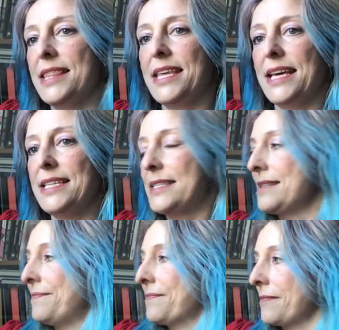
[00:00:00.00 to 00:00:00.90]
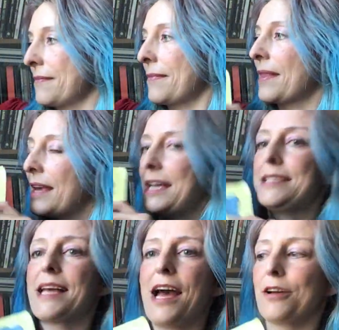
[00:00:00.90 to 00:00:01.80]
This
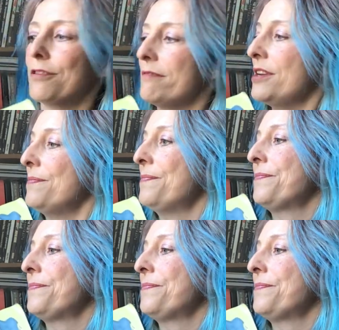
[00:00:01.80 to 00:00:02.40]
is Kangaroo.